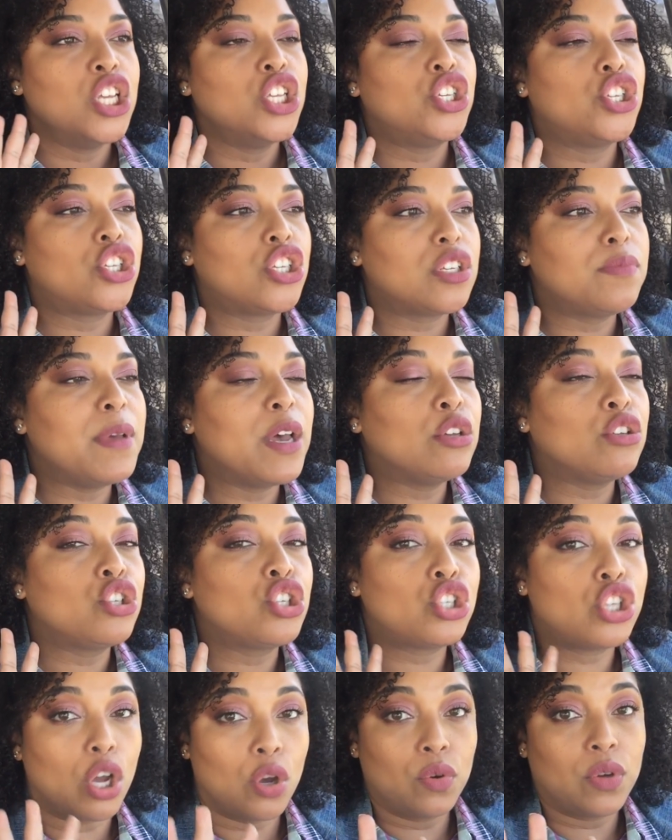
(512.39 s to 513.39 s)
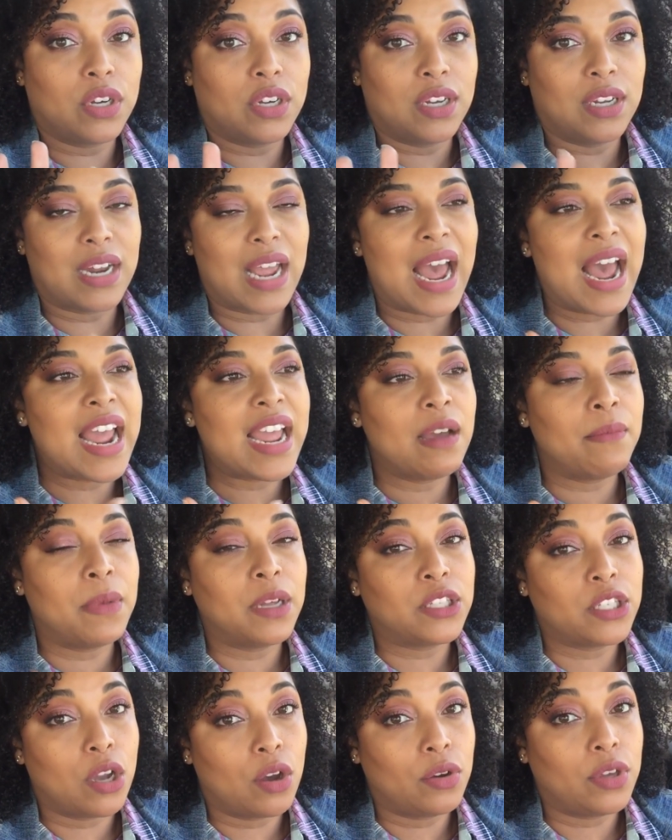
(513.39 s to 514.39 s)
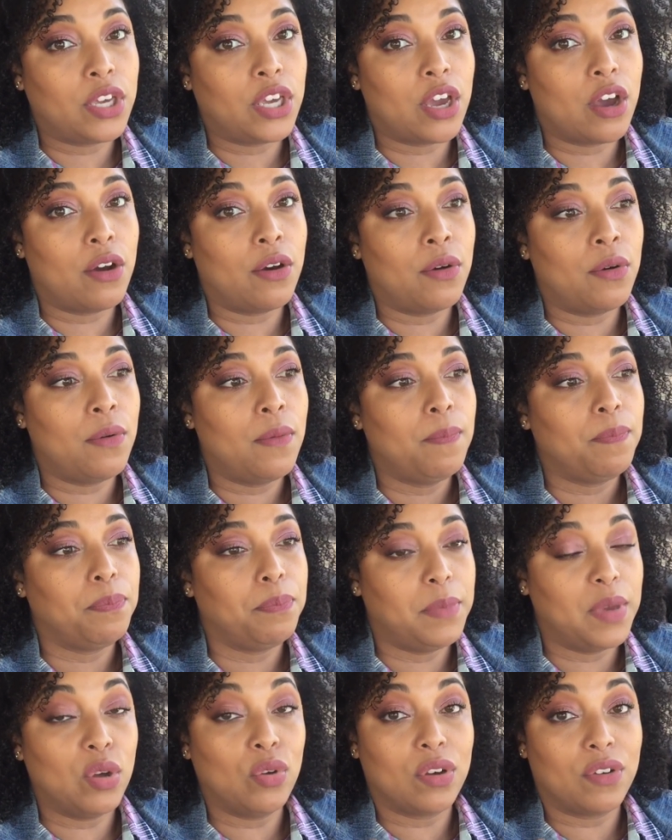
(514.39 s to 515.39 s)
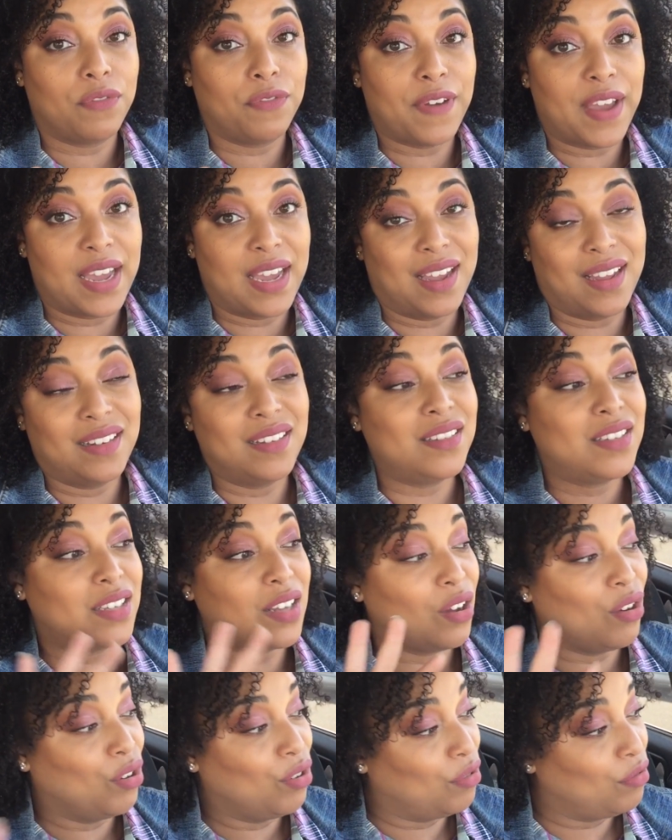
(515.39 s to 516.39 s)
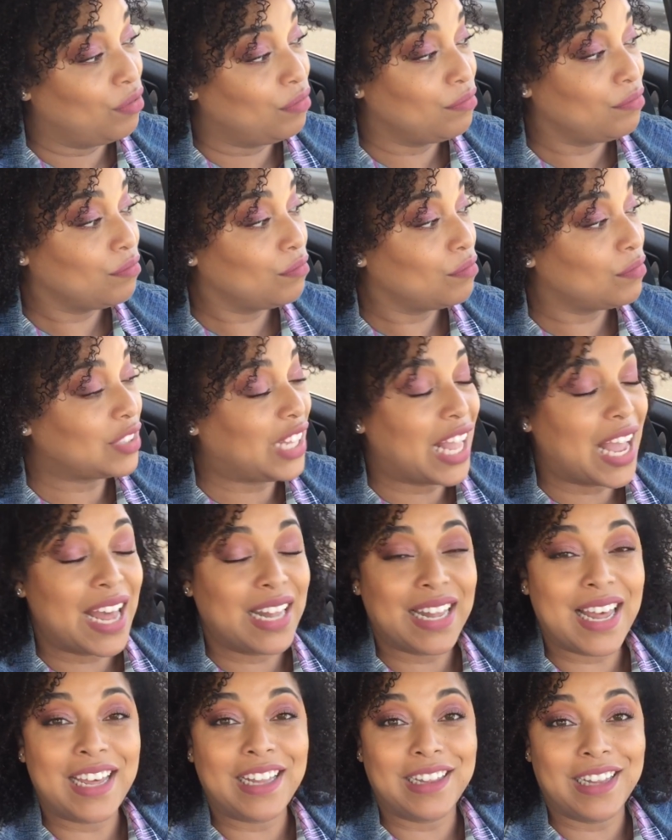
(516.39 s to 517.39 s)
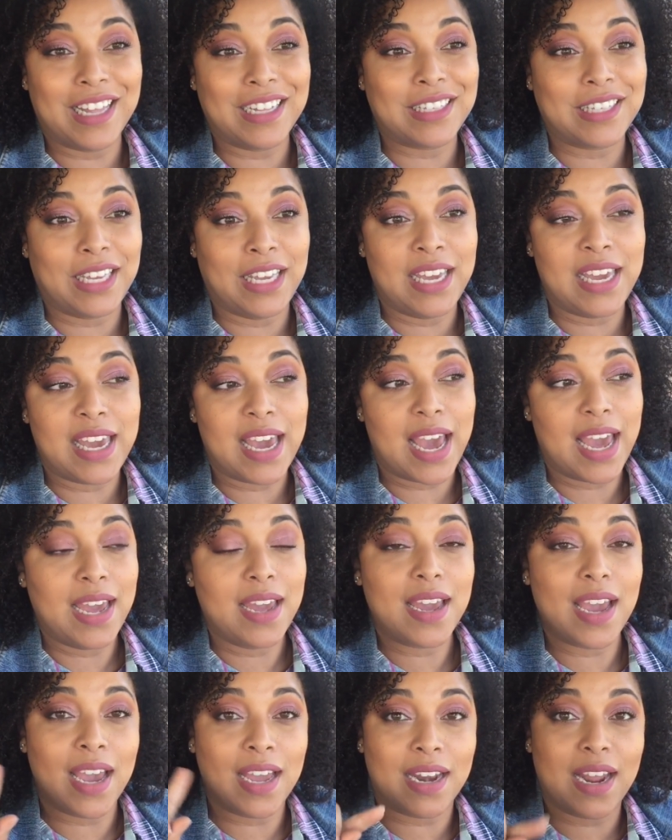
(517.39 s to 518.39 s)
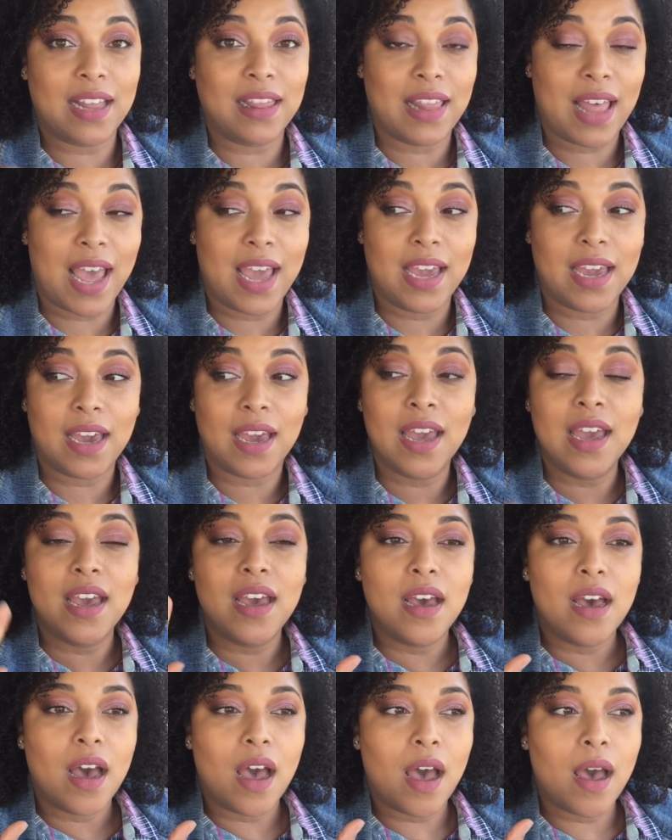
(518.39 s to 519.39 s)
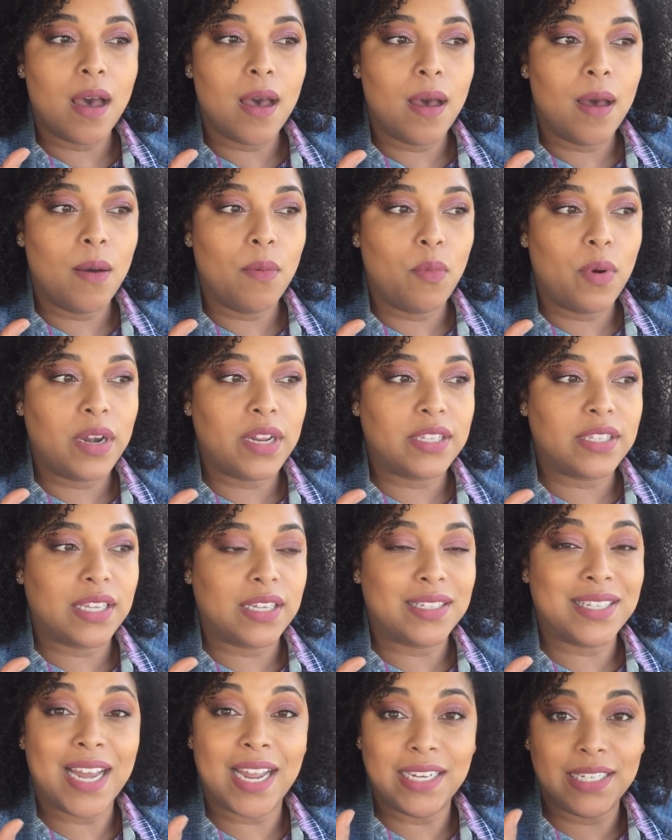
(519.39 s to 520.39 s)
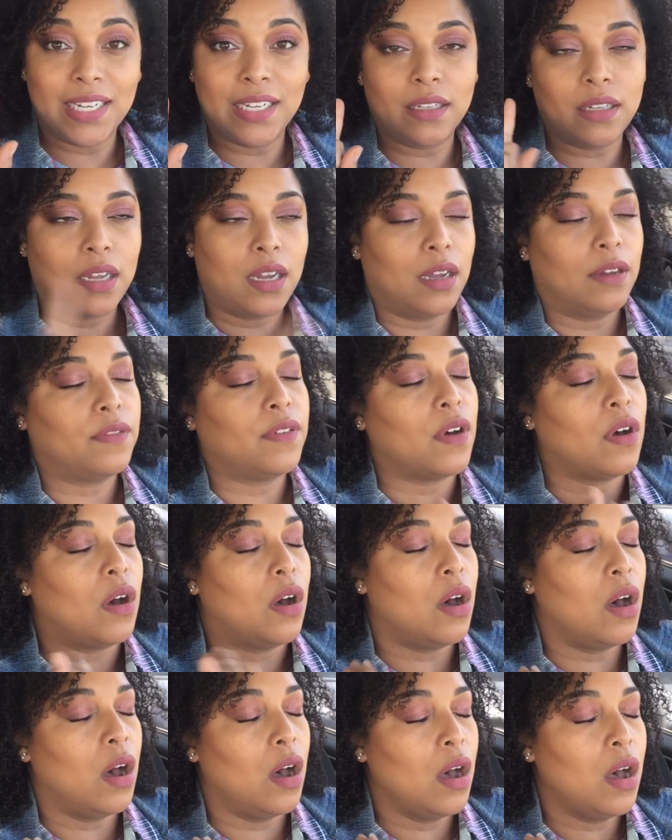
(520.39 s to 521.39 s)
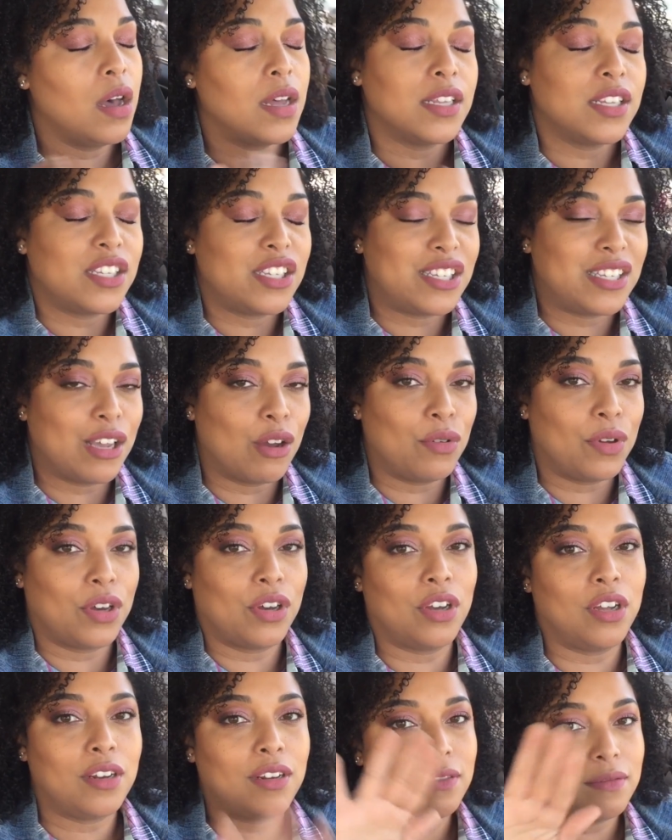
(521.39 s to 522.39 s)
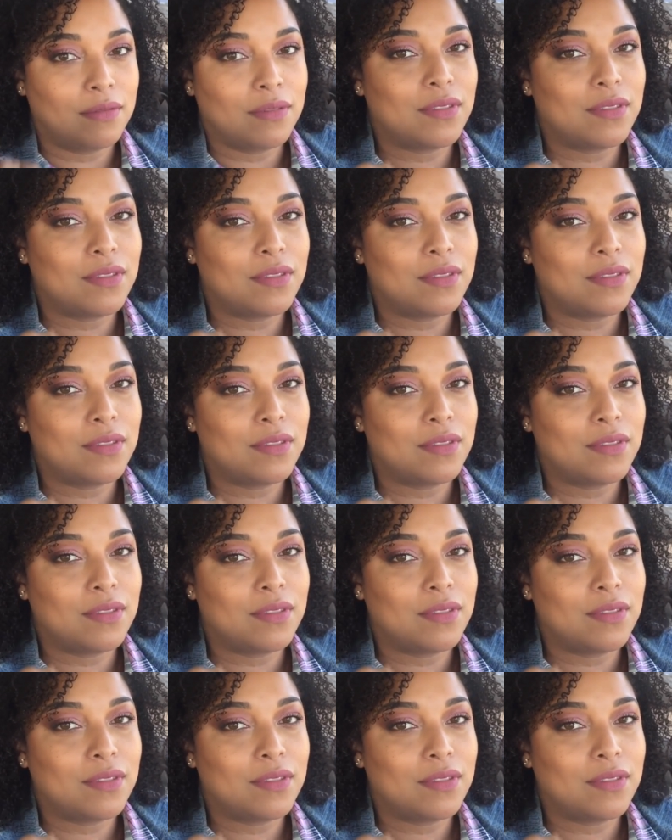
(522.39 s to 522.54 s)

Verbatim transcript: Smells so good. I am a Tokyo Milk fan, so I like Let's Eat Cake, and I like uh what is it, Tainted Love. Oh, so good.